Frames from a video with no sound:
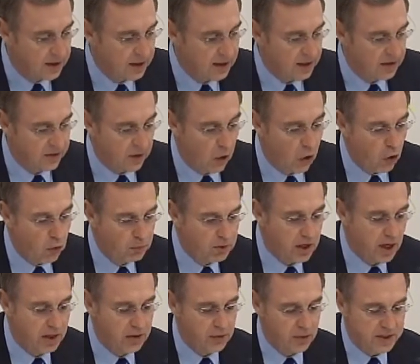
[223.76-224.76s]
in the home
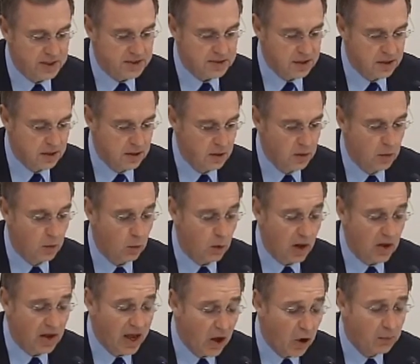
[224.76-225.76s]
countries
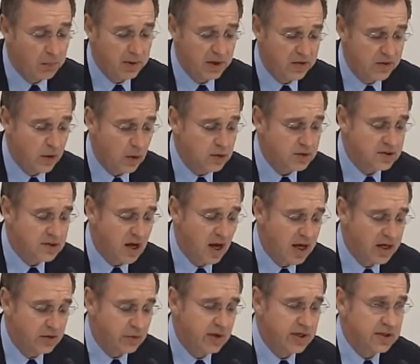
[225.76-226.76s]
while helping those
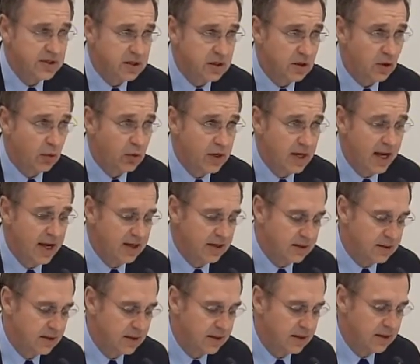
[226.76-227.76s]
countries create
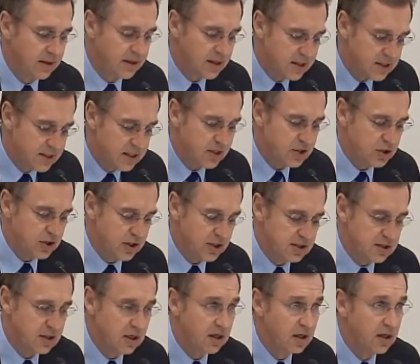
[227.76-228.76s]

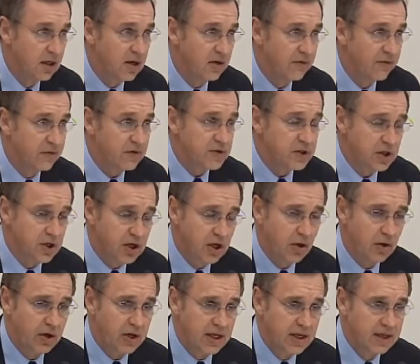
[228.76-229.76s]
conditions for
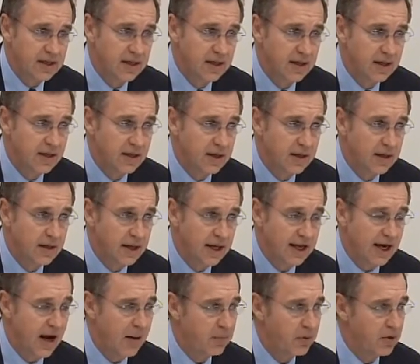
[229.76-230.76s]
security
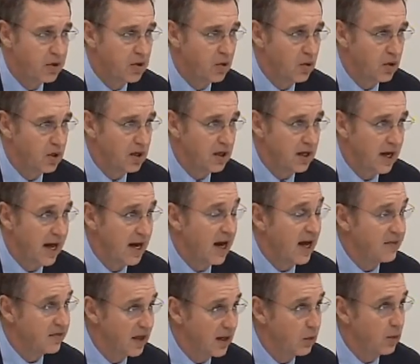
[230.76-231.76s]
and opportunity, and I
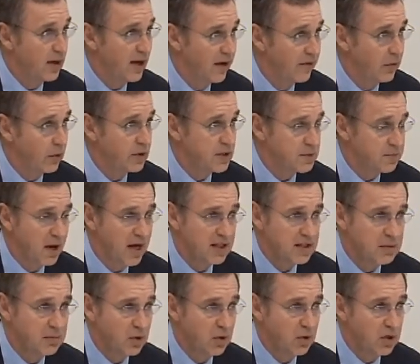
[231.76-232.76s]
think we have a
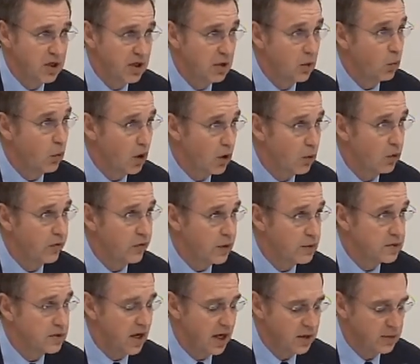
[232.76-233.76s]
responsibility to work with
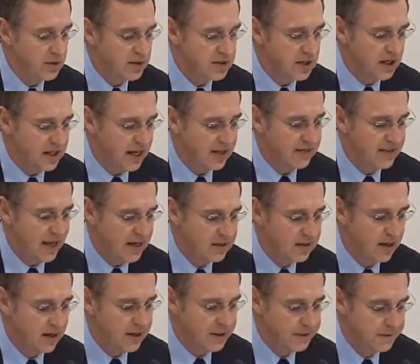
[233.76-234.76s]
those countries to get that
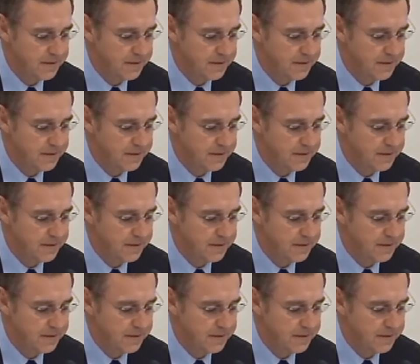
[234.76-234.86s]
done.